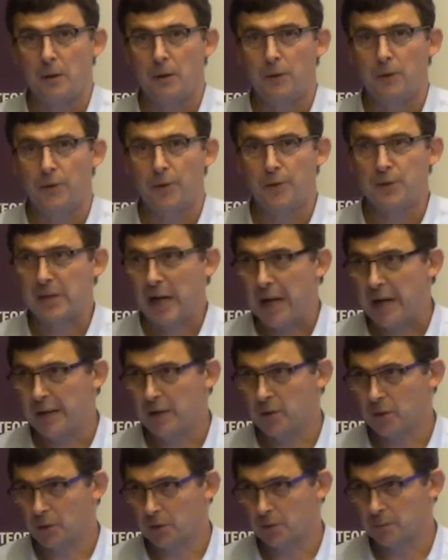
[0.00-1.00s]
The
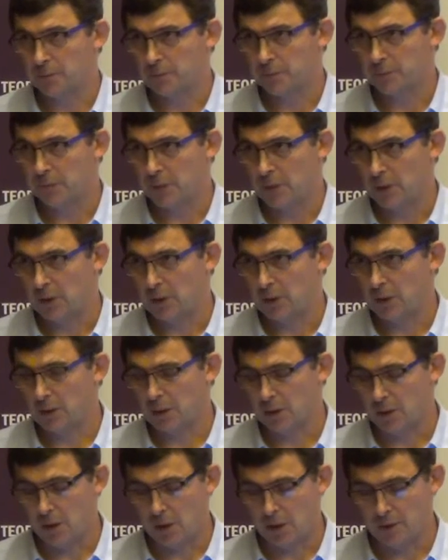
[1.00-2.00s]
title
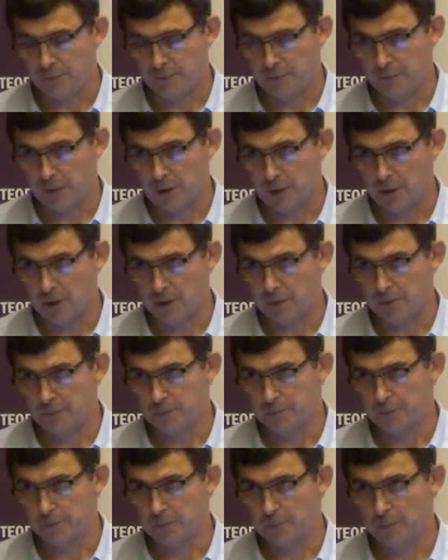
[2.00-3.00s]
of
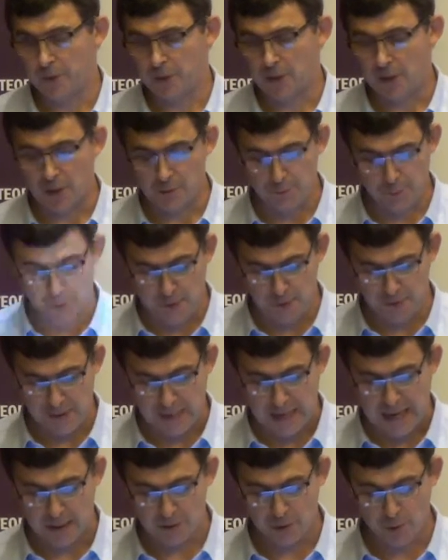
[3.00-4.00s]
the conference,
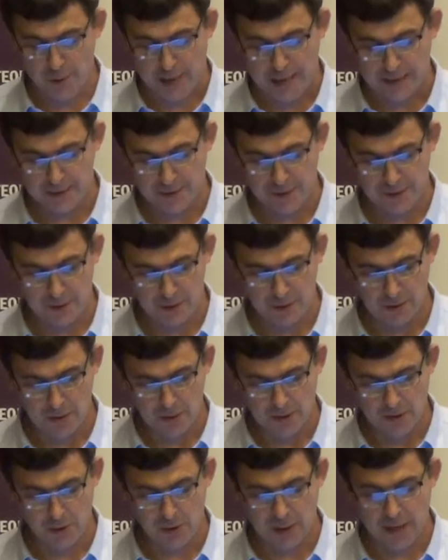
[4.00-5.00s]
How to Act
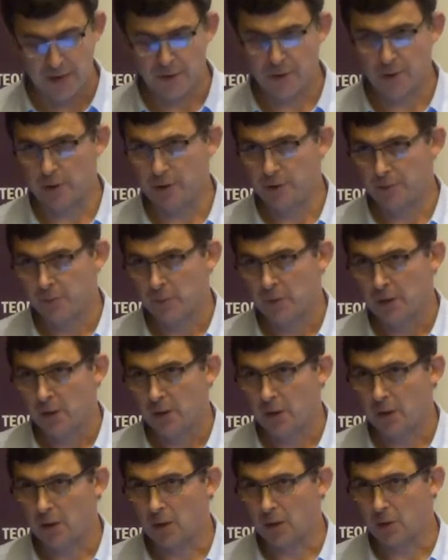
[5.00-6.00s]
Together,
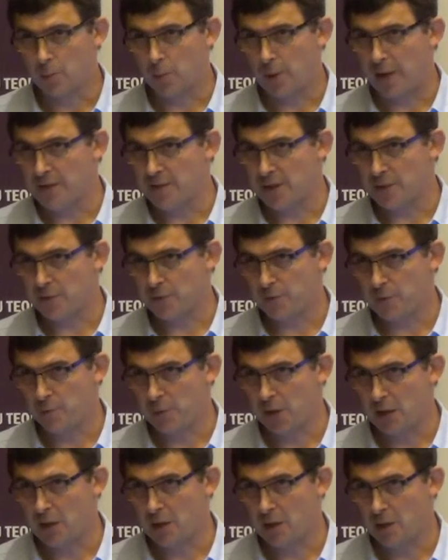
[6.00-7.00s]
raises for
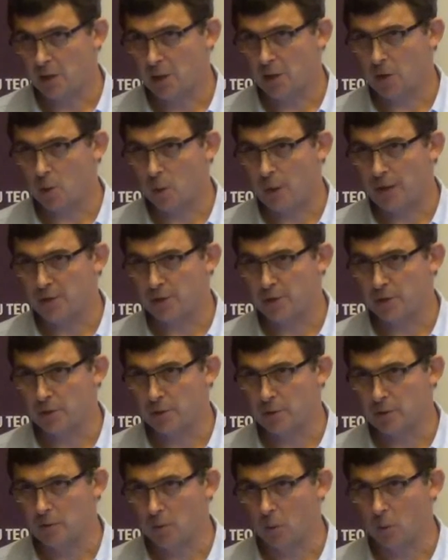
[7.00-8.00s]
me a question,
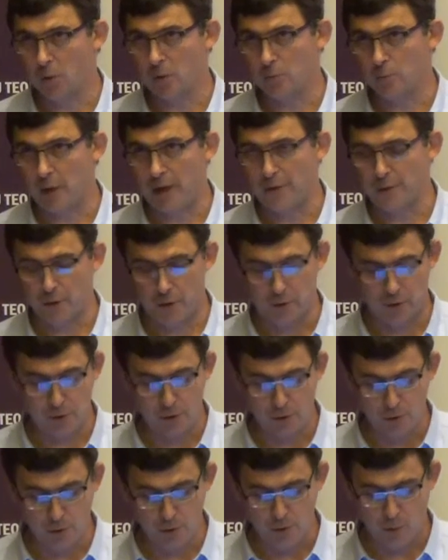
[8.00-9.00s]
or rather
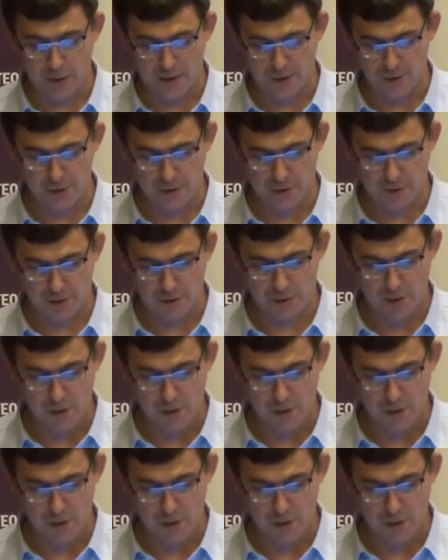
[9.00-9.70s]
two questions.